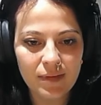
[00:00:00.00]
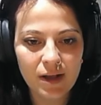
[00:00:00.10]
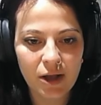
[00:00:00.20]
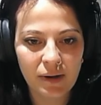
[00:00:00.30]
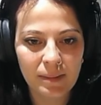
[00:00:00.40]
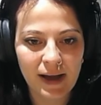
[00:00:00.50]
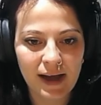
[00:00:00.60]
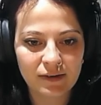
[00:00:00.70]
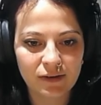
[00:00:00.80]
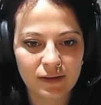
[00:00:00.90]
Going
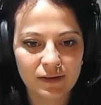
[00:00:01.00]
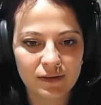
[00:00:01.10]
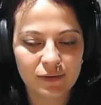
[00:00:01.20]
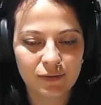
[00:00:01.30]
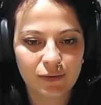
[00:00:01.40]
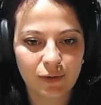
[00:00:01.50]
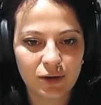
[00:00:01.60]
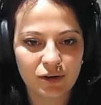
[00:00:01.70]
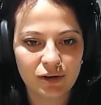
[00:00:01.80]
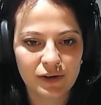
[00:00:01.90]
back, so this is
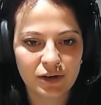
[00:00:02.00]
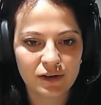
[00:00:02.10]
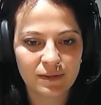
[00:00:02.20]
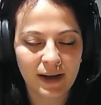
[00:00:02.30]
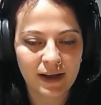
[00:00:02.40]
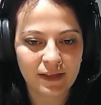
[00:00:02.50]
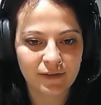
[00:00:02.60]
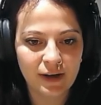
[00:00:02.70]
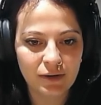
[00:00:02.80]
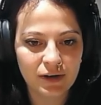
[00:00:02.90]
4 generations back, the
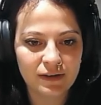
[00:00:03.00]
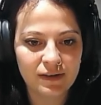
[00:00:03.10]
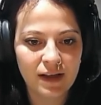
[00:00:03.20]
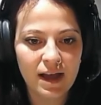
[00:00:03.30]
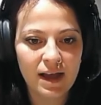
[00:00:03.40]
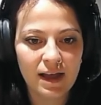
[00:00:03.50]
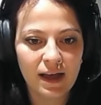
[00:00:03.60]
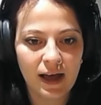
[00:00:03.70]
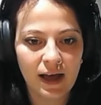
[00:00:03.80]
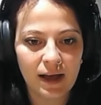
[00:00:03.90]
founders.
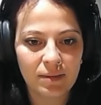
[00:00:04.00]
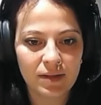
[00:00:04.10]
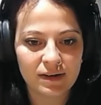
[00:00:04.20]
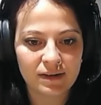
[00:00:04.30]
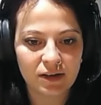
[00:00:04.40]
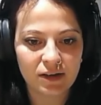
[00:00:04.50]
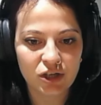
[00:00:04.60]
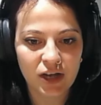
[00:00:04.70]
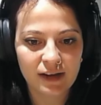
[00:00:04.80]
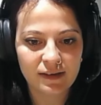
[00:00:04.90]
Their son
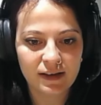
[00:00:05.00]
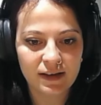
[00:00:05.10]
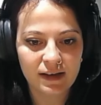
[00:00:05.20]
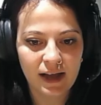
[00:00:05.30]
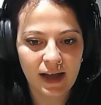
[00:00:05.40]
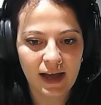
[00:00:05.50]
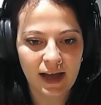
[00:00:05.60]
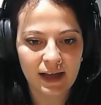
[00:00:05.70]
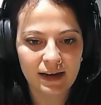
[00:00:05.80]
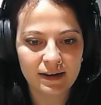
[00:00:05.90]
Jackson
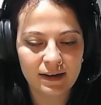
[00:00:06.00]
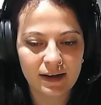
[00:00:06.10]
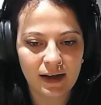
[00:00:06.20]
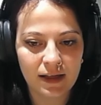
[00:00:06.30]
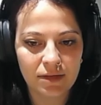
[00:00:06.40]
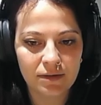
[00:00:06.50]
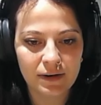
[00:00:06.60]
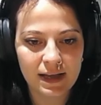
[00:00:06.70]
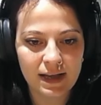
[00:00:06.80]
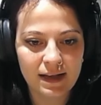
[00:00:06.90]
had
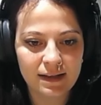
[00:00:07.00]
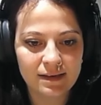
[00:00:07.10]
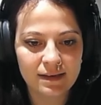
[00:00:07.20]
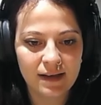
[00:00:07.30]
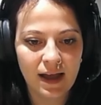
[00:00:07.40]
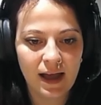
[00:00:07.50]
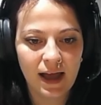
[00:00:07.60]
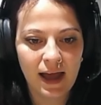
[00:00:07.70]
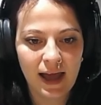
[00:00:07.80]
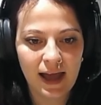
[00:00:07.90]
3 kids,
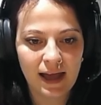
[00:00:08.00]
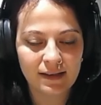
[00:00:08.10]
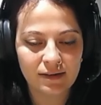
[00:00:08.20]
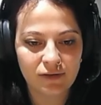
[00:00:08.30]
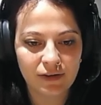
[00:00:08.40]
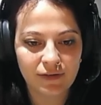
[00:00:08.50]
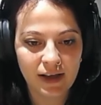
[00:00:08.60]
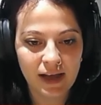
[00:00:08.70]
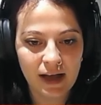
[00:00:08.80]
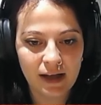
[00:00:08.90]
and
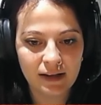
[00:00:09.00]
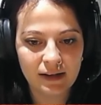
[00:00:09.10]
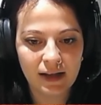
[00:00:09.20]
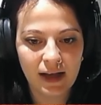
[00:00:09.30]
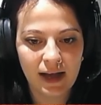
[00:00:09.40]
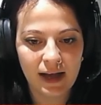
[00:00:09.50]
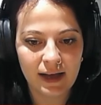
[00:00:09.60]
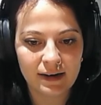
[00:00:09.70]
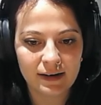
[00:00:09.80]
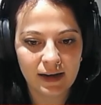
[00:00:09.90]
Raphael
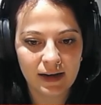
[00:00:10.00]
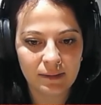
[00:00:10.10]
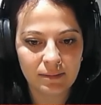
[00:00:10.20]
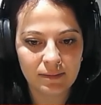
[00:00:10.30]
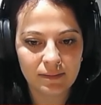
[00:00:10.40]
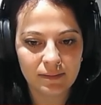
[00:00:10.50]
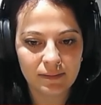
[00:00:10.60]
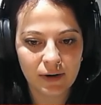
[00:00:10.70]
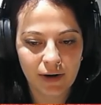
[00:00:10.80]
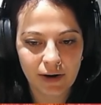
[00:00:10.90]
had
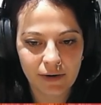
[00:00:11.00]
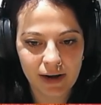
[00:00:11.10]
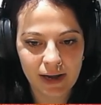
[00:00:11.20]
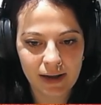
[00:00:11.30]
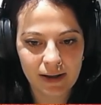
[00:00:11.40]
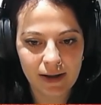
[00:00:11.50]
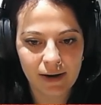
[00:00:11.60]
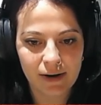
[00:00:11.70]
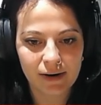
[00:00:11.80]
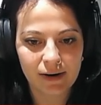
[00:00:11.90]
Gregory
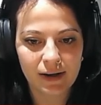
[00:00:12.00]
here.